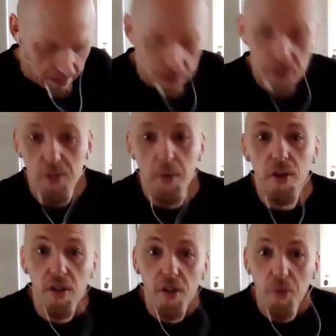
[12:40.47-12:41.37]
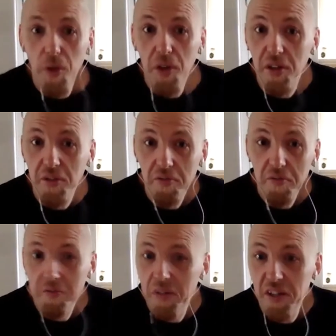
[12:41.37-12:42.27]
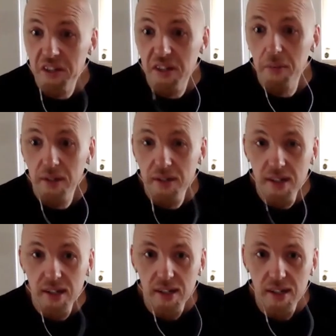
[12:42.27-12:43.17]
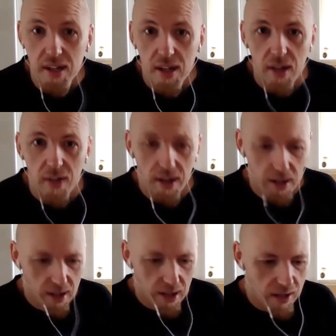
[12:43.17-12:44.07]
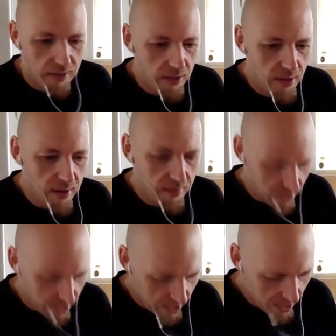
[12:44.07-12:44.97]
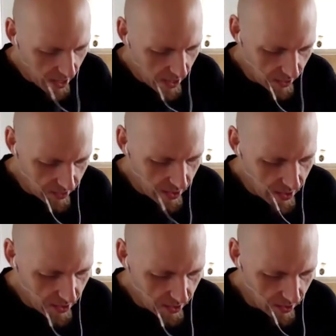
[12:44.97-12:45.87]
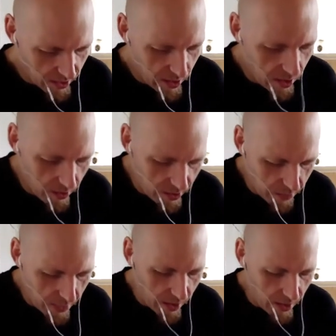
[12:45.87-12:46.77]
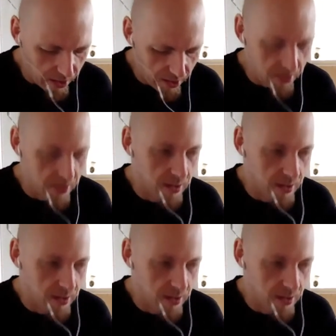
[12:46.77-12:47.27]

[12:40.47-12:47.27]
smoke on the water. As simple as it is, right? If you're up there and let's say you get to the solo and you play like this,